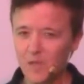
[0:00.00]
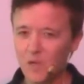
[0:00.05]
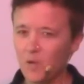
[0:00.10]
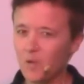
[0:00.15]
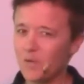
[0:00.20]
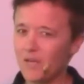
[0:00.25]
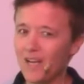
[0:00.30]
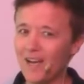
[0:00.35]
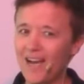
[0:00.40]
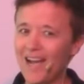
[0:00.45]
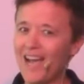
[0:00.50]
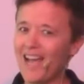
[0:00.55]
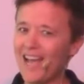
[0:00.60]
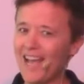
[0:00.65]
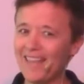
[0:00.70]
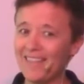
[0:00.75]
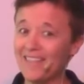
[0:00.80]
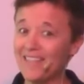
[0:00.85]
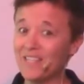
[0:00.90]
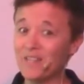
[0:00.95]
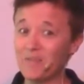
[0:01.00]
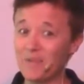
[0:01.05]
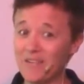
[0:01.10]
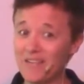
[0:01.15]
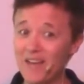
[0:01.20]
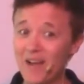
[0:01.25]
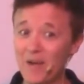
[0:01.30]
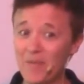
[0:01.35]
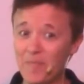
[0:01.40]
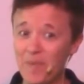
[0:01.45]
Oh, now I had this
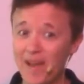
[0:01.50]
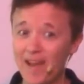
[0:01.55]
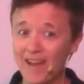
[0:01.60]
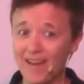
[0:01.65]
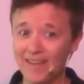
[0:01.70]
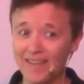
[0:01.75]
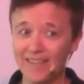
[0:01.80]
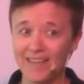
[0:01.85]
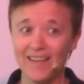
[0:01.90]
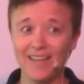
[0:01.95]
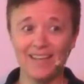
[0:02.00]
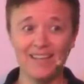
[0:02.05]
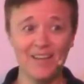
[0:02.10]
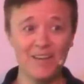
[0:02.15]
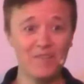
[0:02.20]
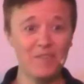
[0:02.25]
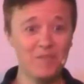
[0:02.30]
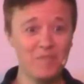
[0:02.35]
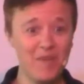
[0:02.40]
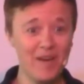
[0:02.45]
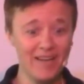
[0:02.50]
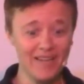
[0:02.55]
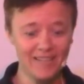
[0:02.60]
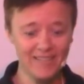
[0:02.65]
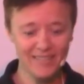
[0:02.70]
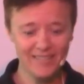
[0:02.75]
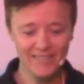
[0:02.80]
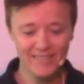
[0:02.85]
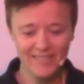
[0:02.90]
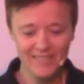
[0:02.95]
one down pat. I love the
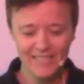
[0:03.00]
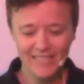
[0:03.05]
bike.